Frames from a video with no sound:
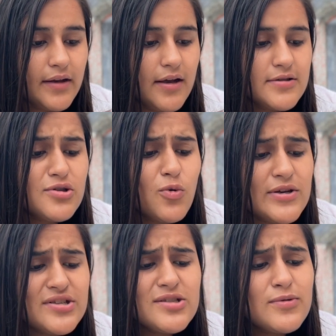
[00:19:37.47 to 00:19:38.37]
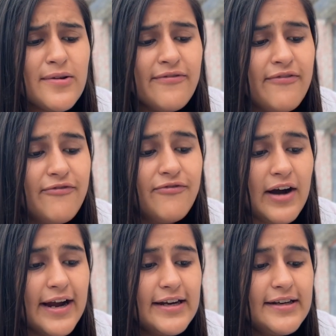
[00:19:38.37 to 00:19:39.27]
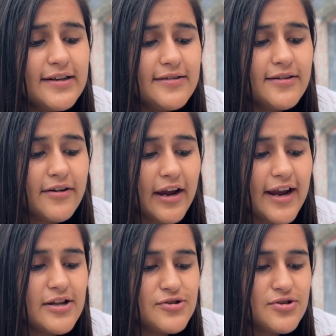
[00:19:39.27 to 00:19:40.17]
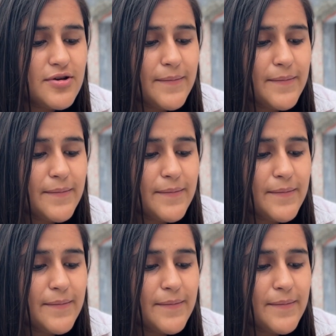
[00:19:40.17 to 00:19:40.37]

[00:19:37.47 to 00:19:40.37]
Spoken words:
So the questions were a wide range.